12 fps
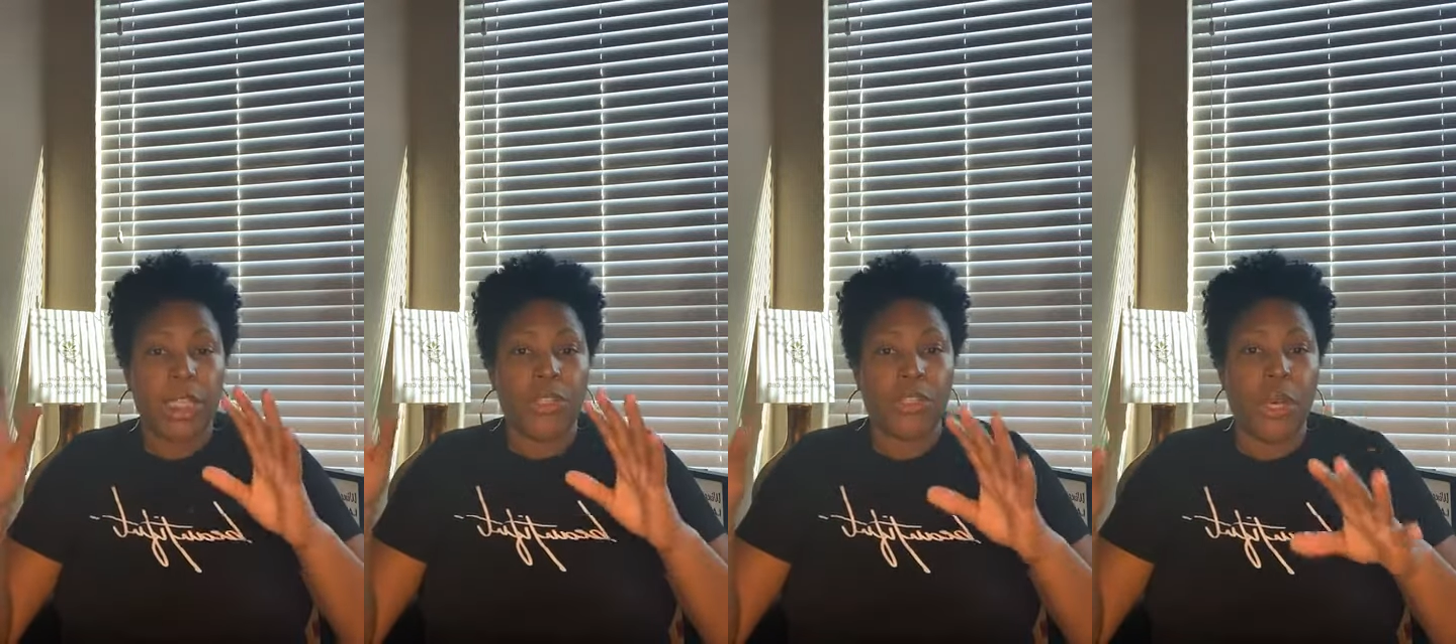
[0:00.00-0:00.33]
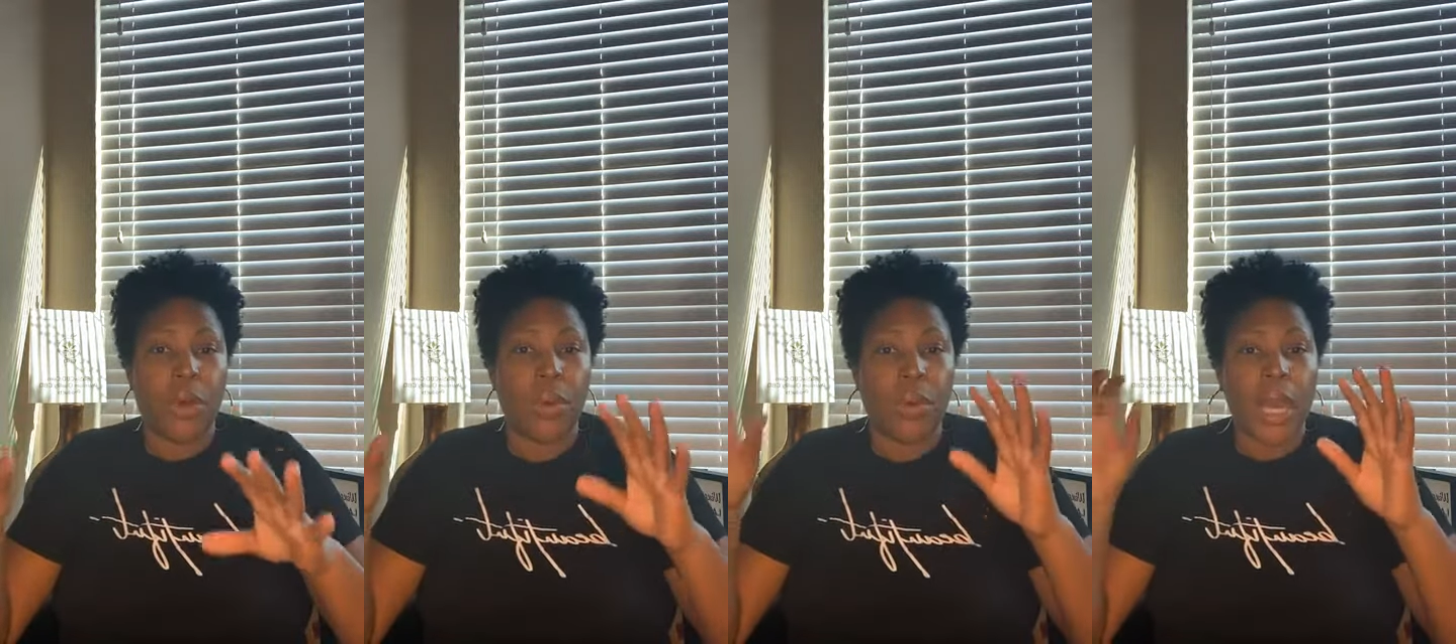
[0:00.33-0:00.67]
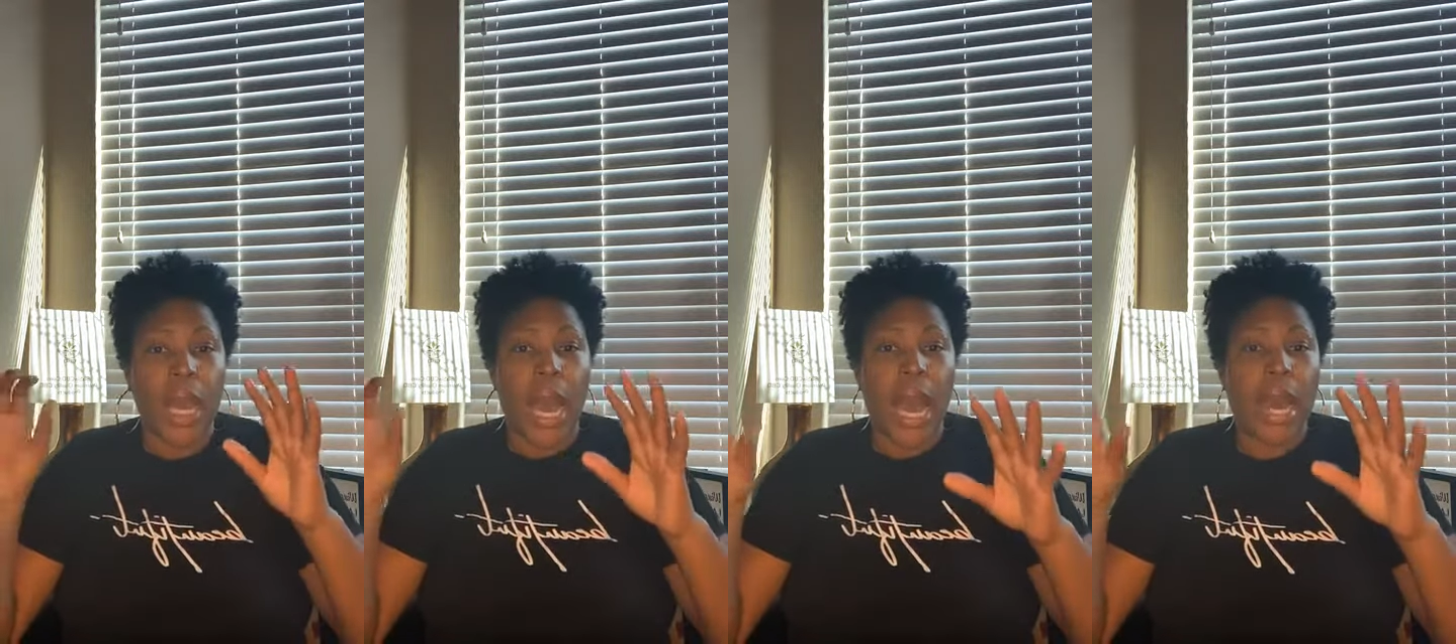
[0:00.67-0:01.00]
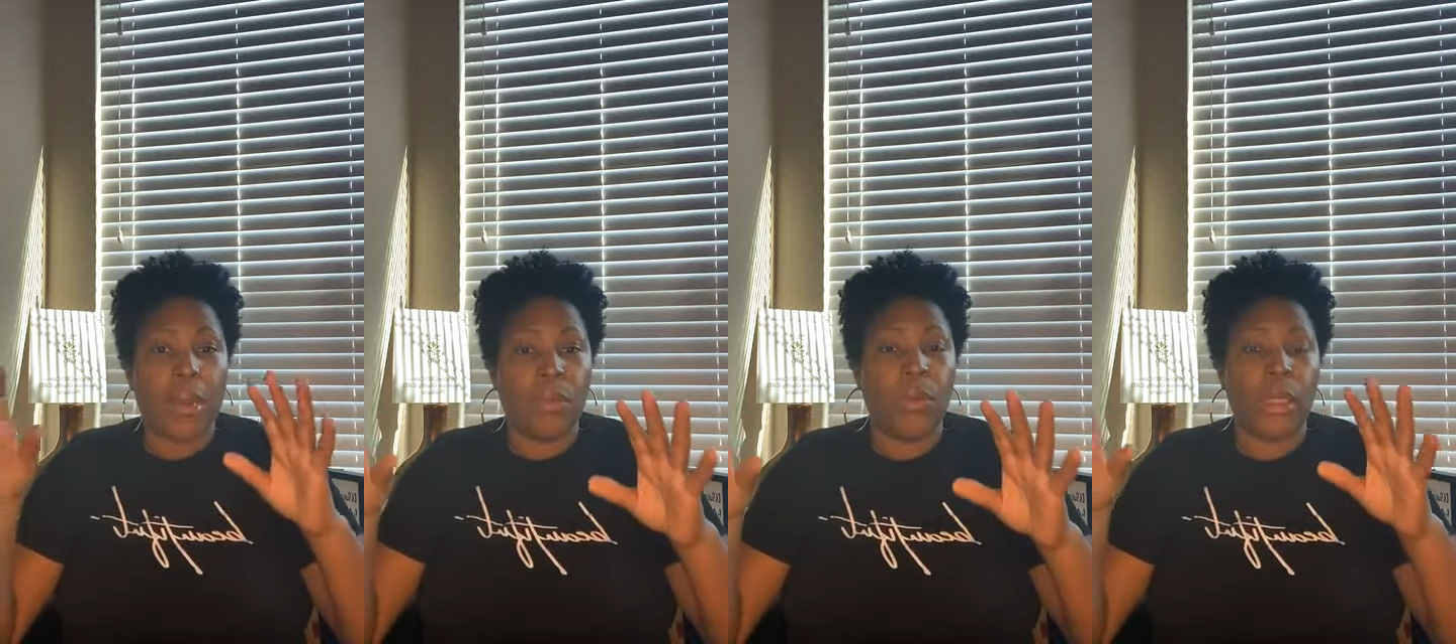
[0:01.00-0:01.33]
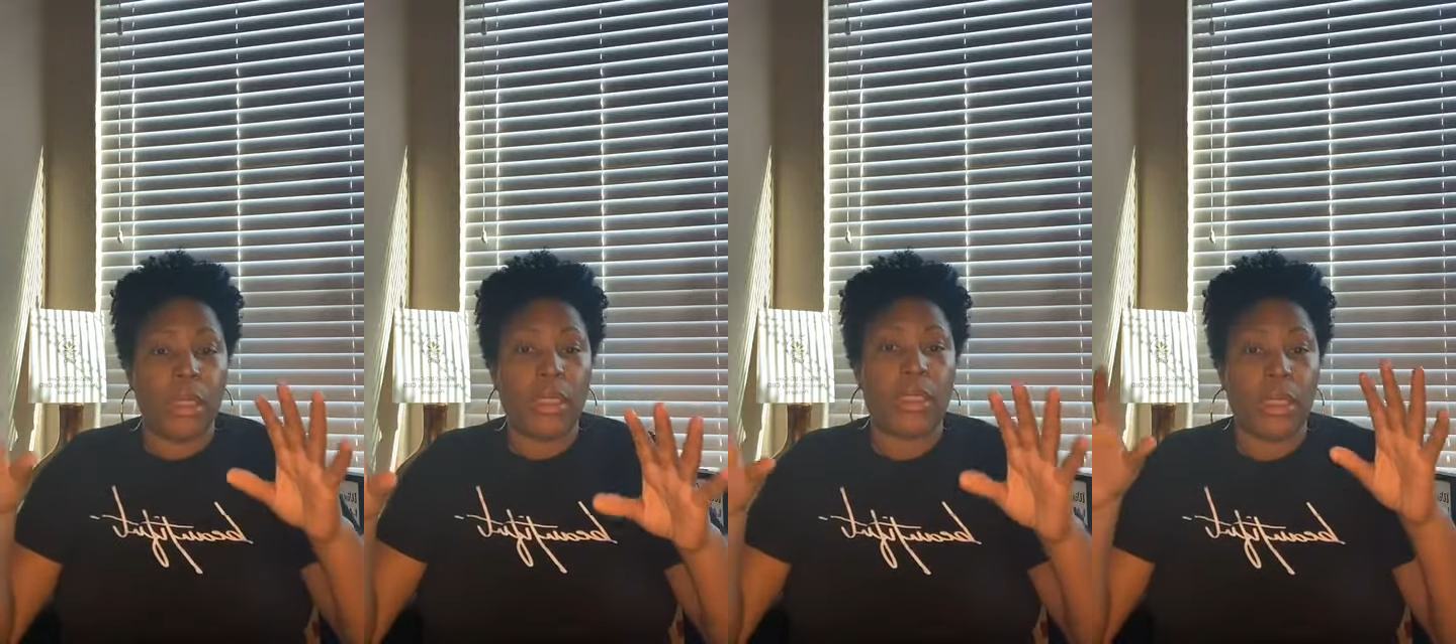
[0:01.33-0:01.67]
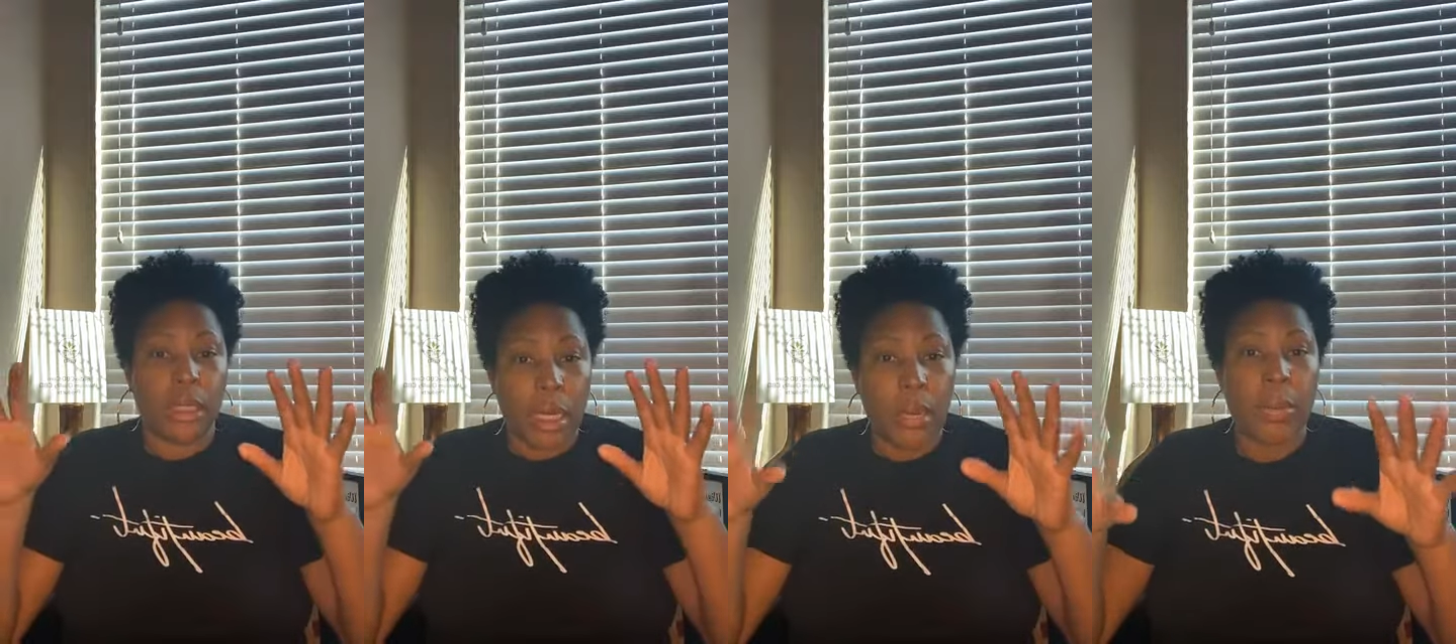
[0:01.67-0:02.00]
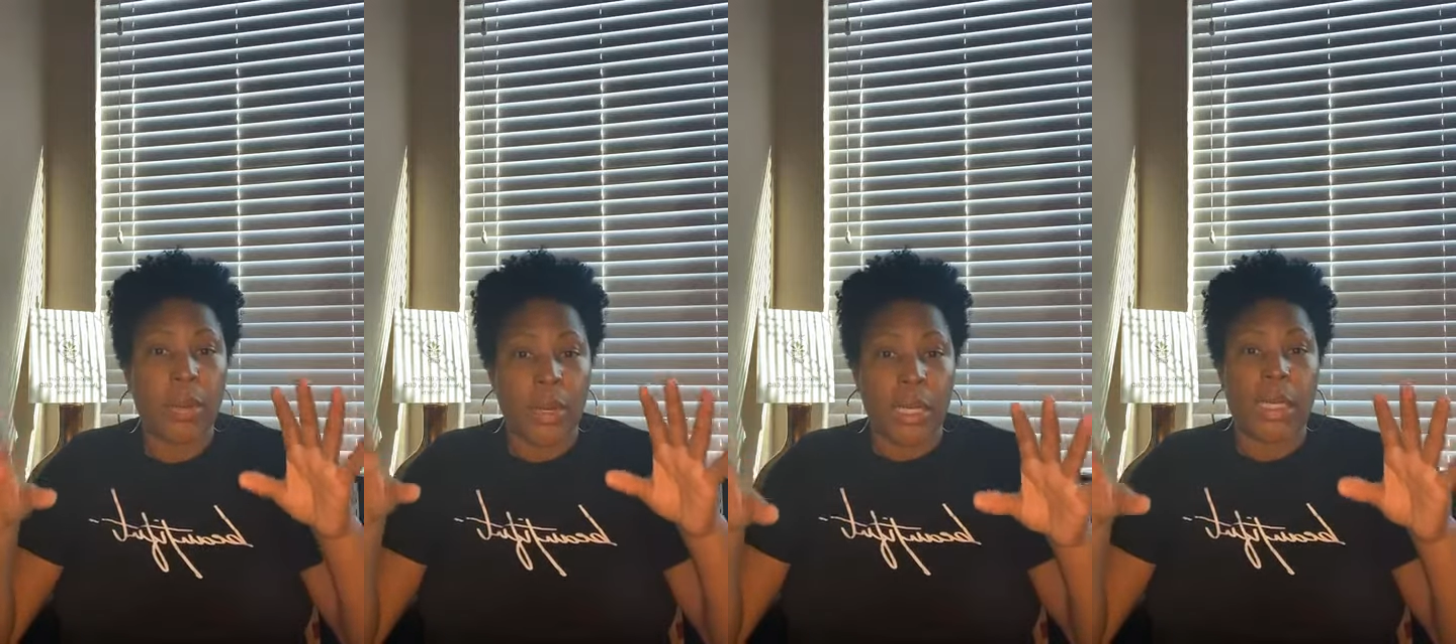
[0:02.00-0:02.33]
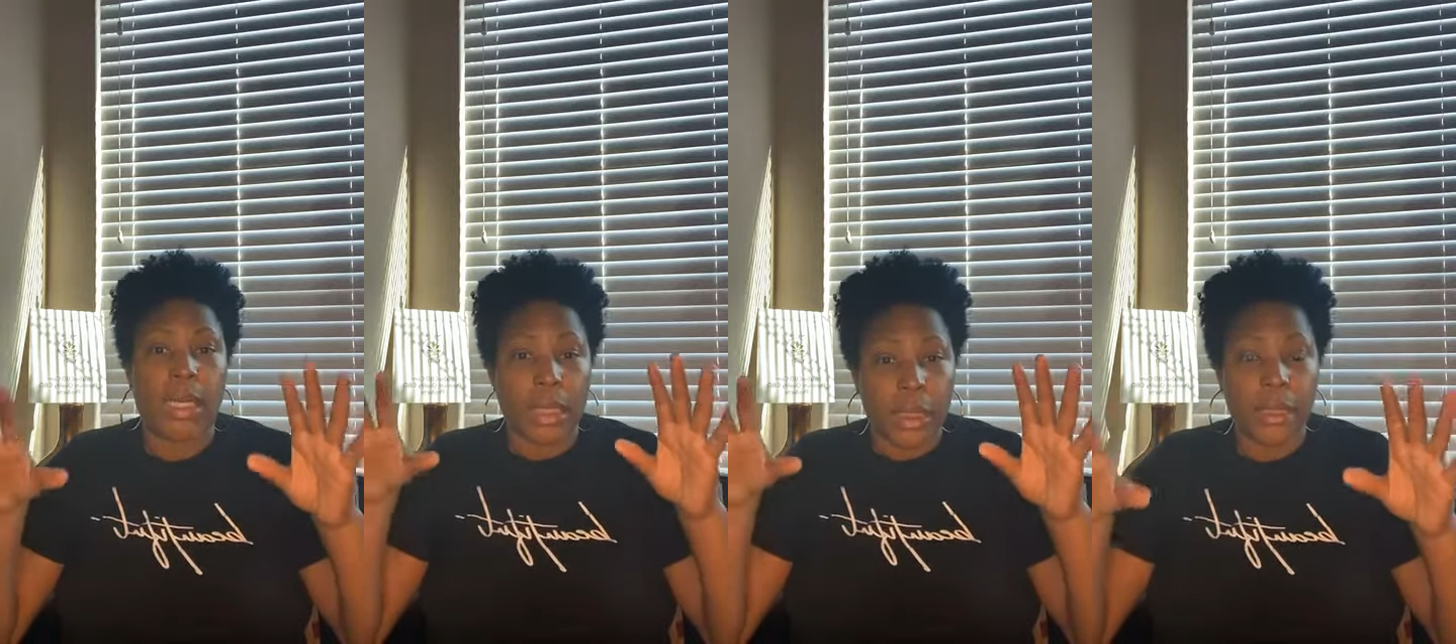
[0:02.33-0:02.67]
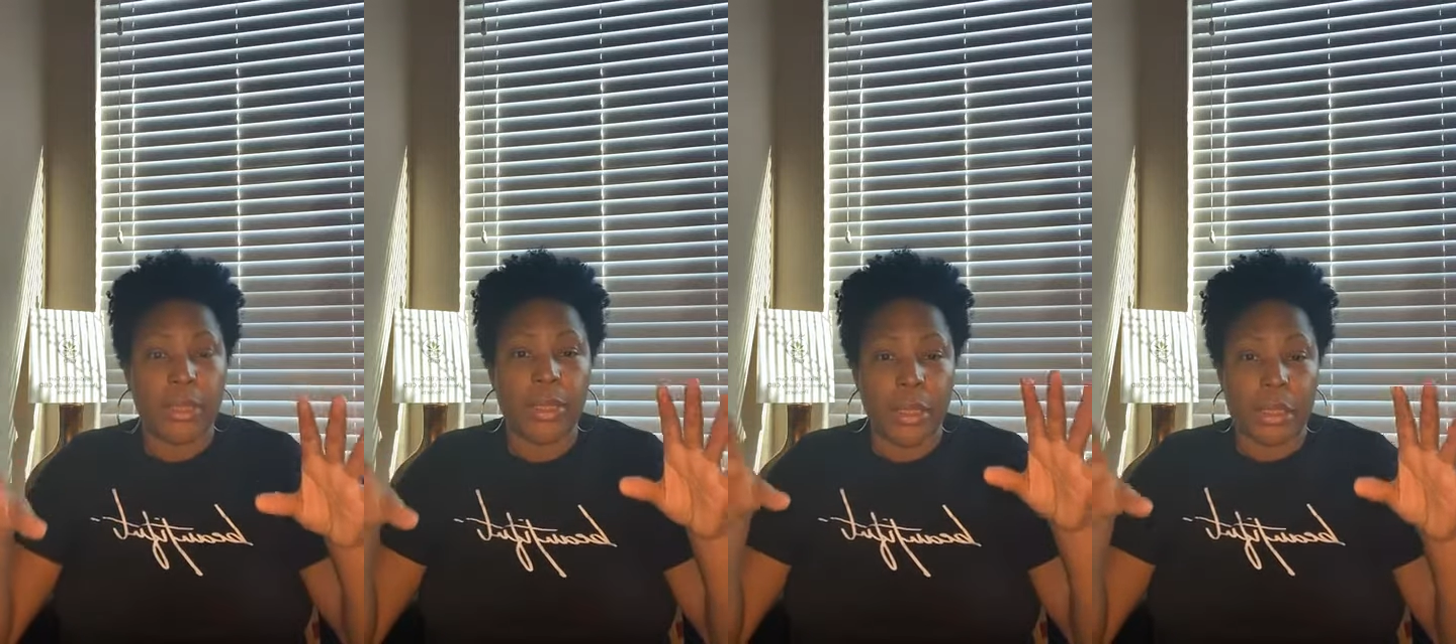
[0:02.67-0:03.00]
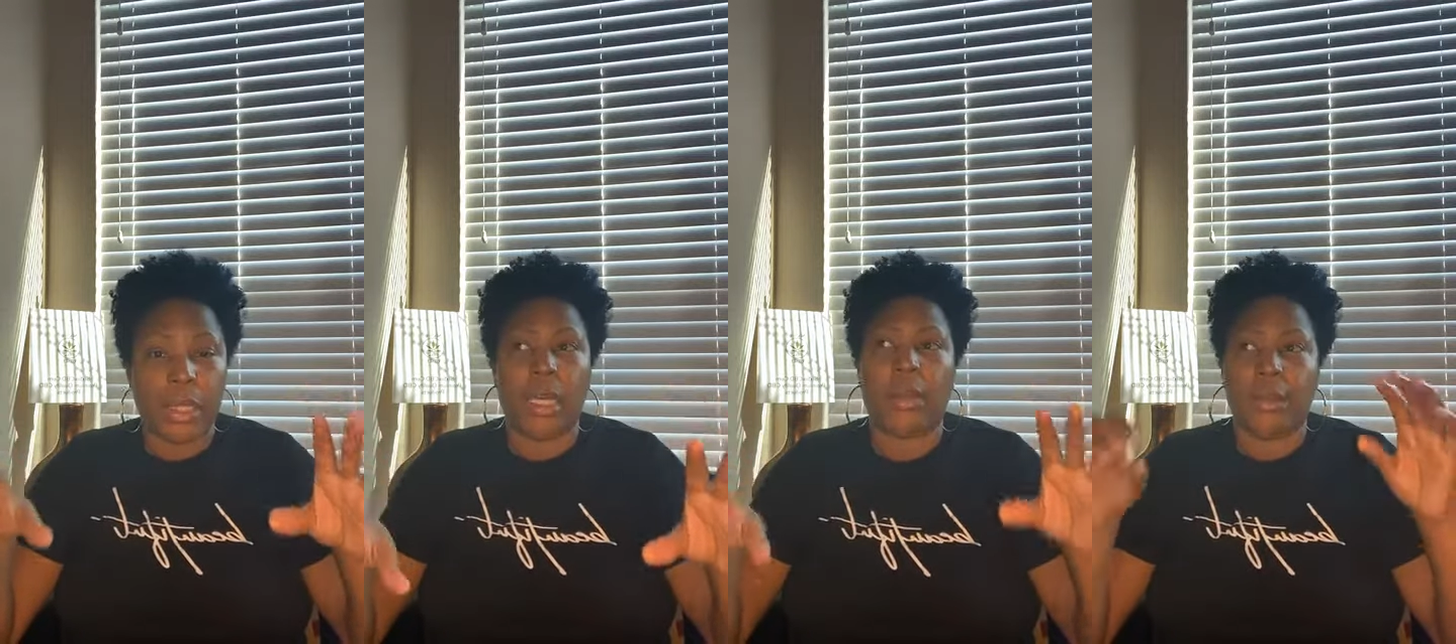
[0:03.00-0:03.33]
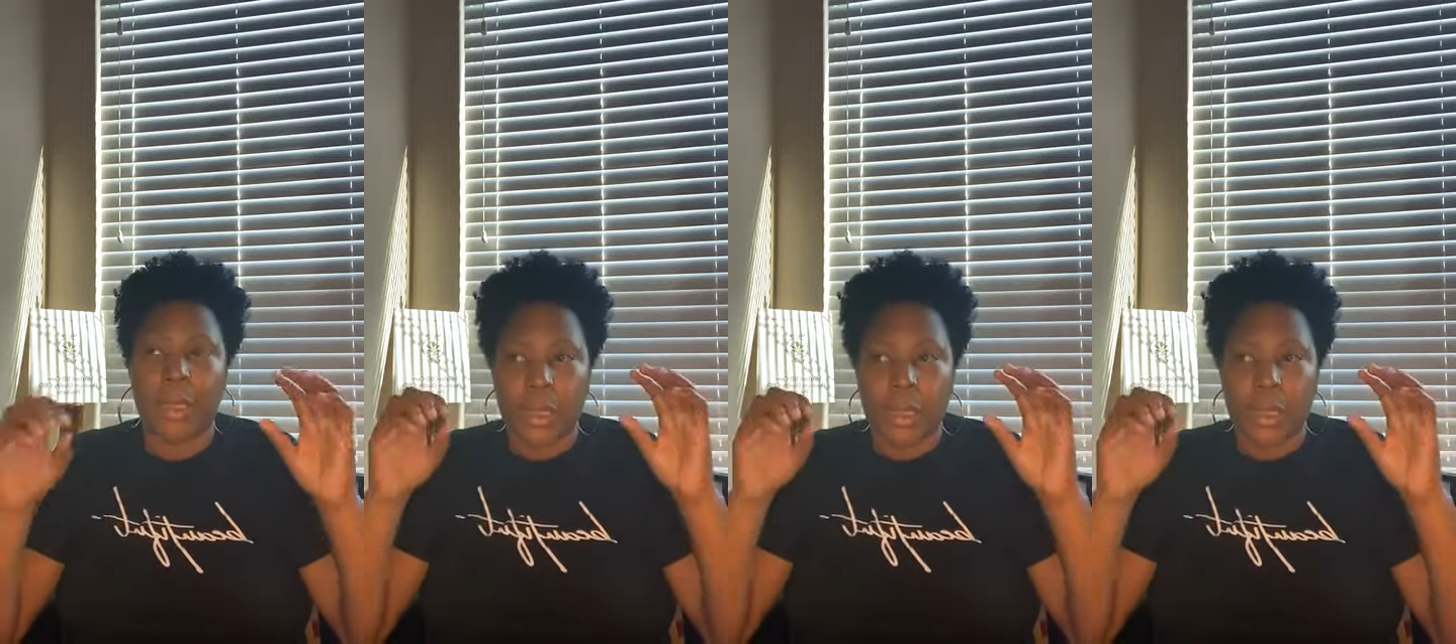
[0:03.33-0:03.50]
So I wanted to come on and clear this up.